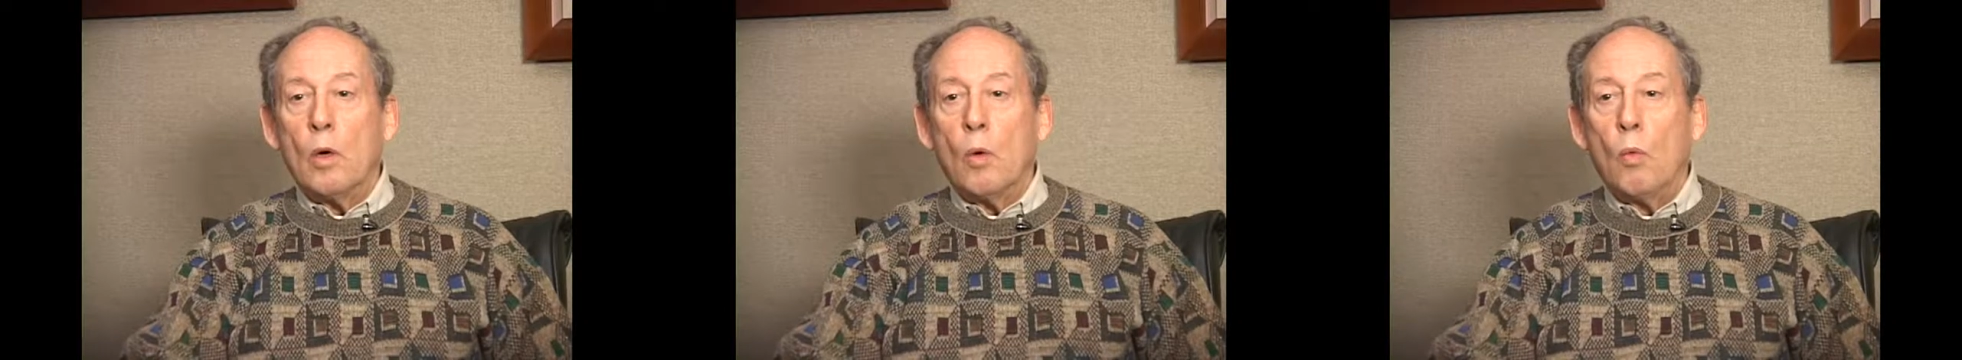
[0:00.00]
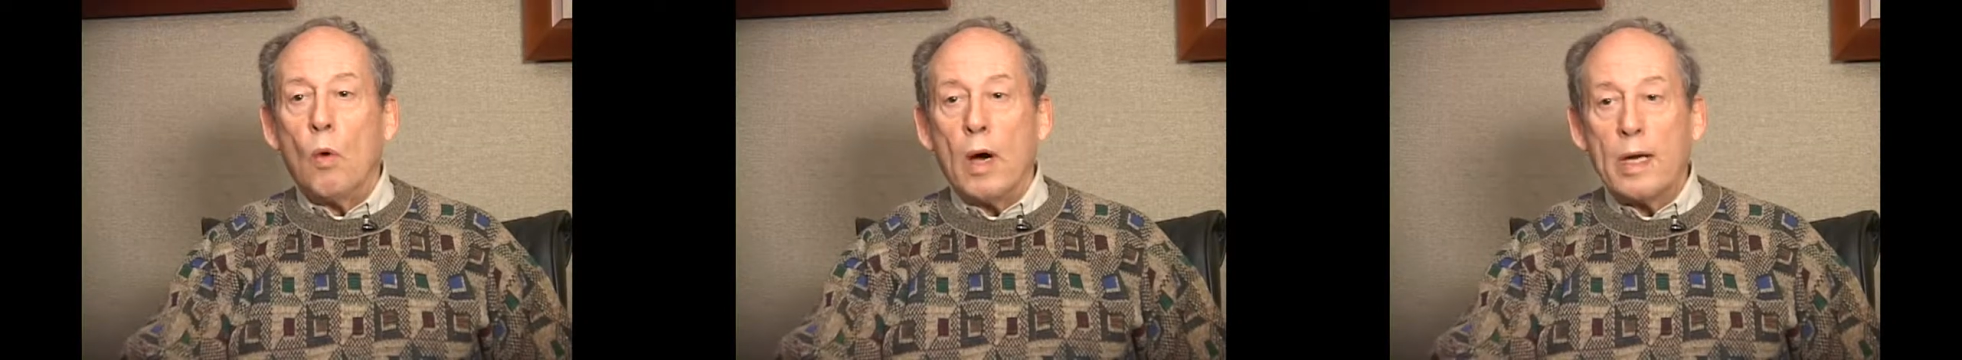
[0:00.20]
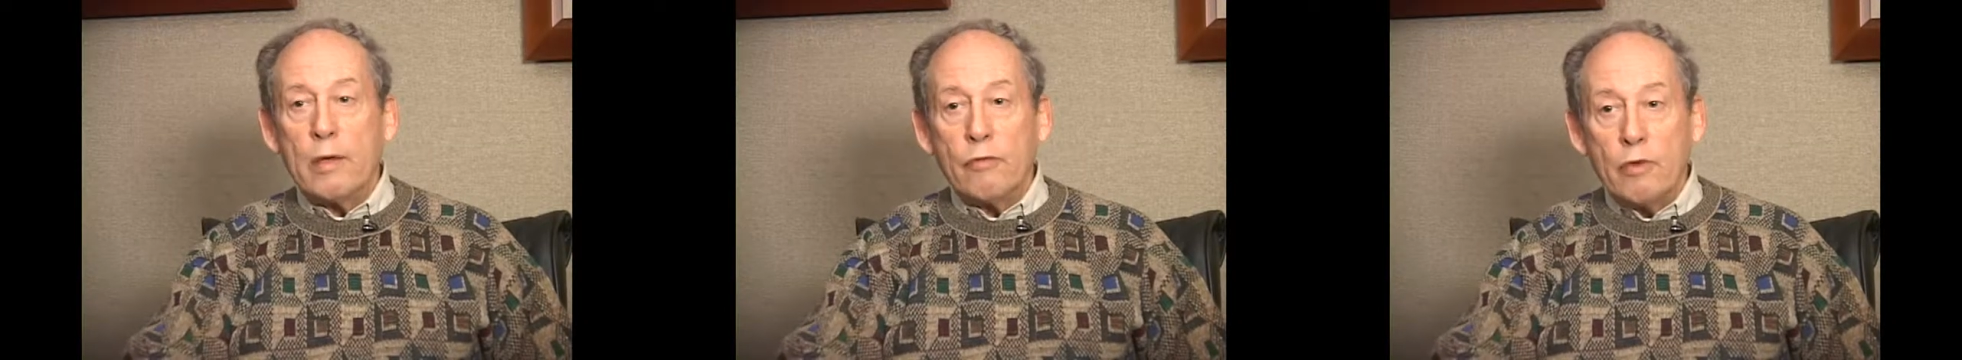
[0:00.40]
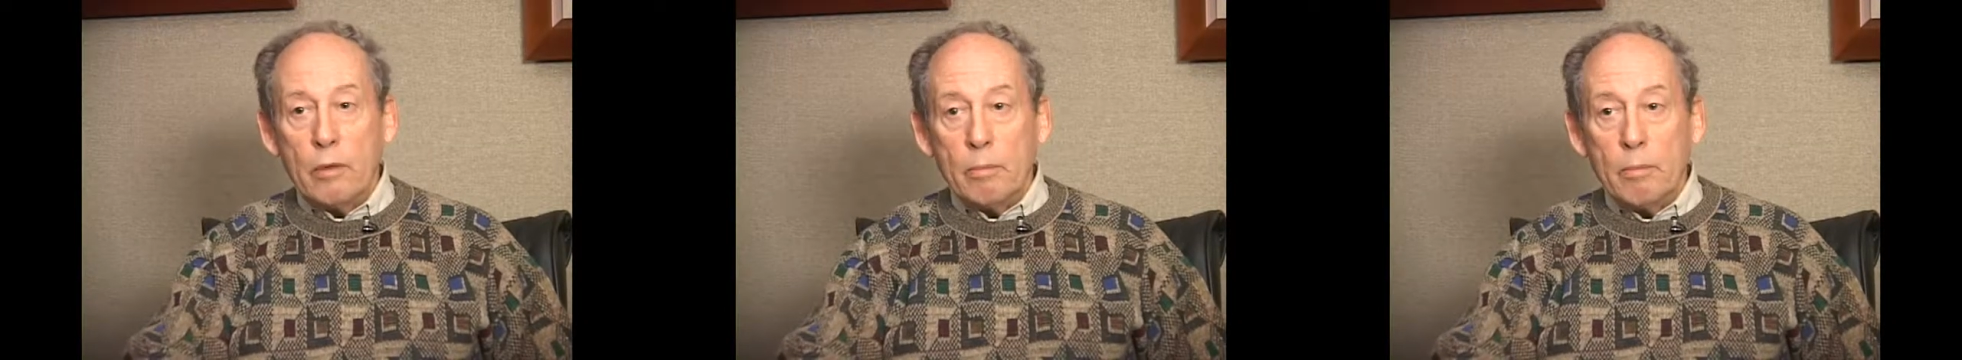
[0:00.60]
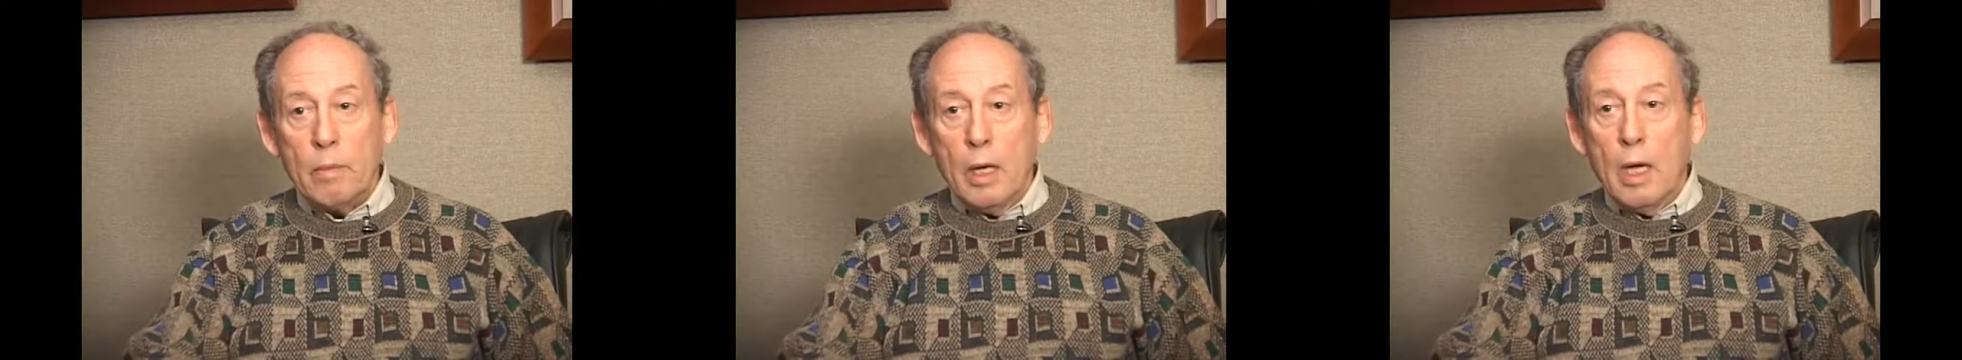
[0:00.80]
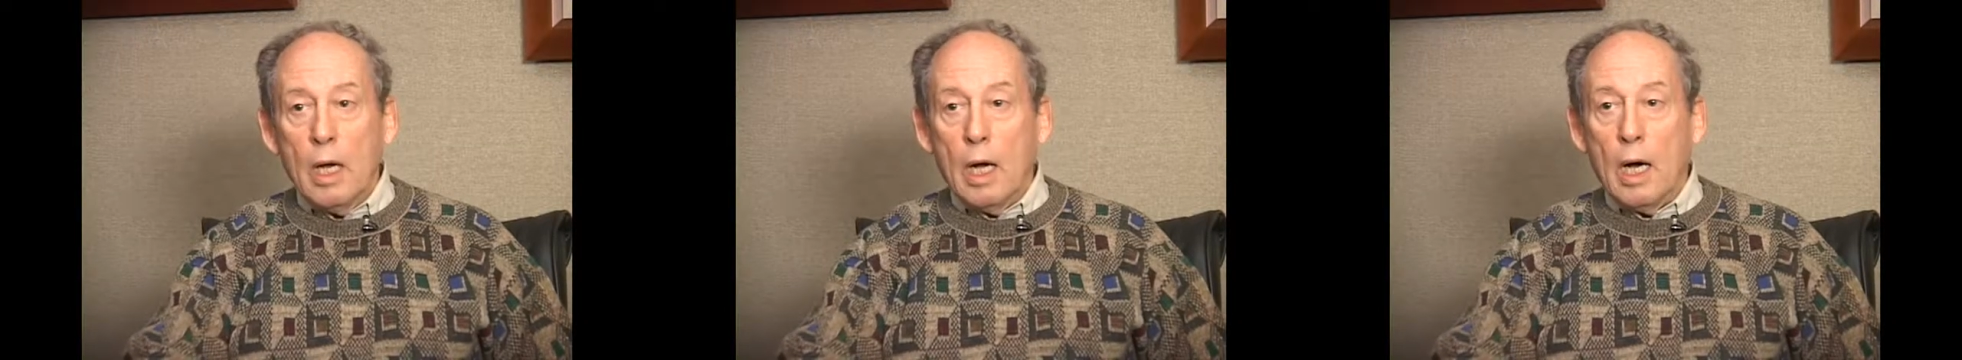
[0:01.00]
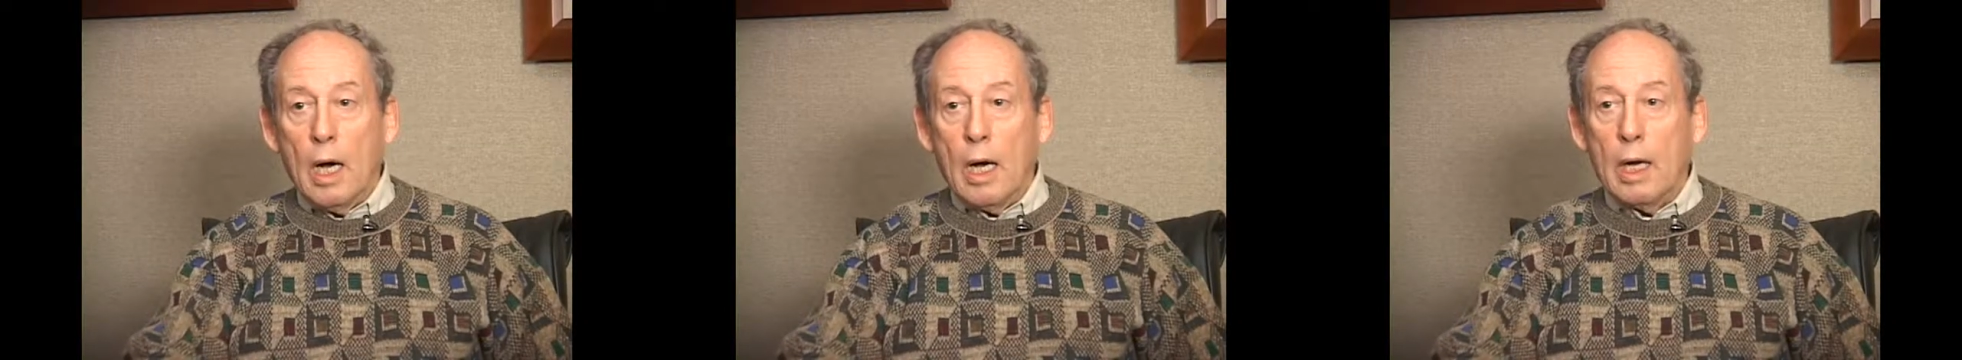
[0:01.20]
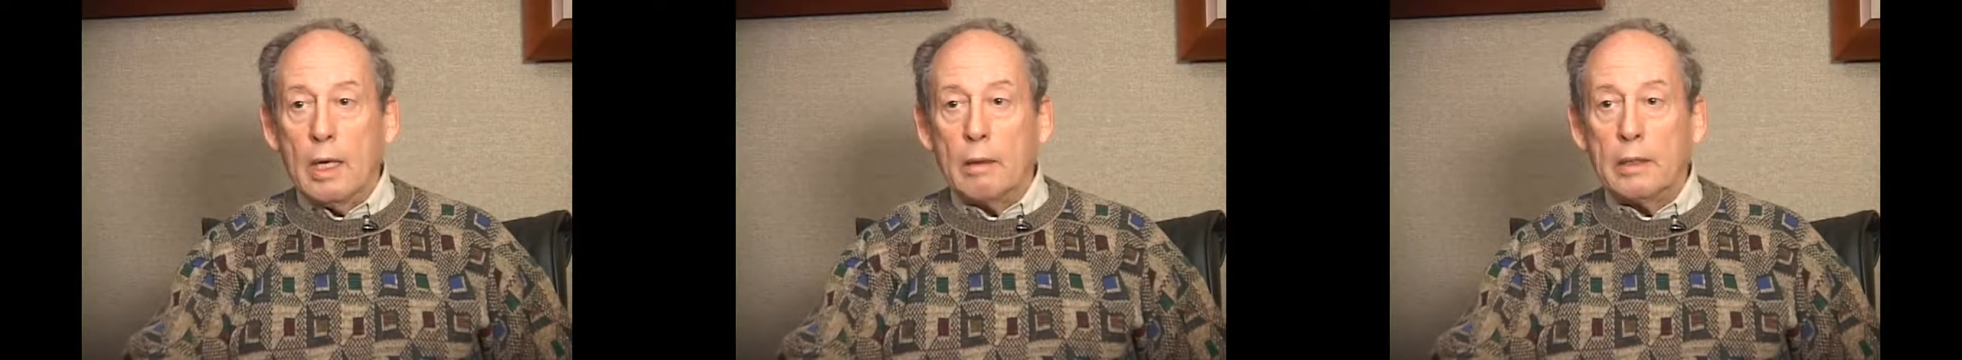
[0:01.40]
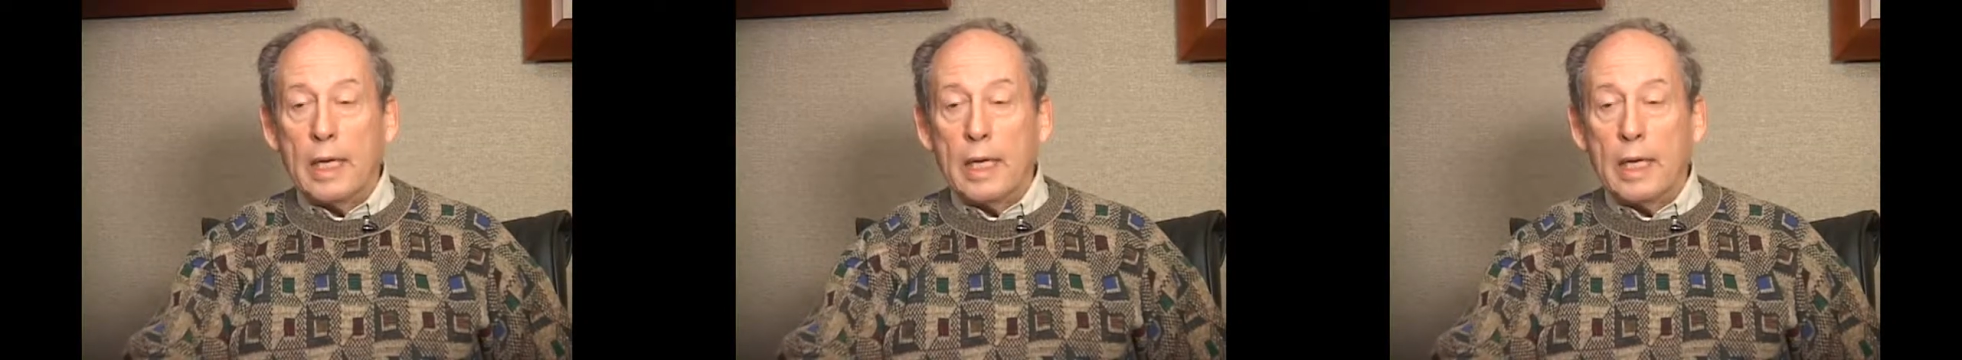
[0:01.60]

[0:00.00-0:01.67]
one of them uh,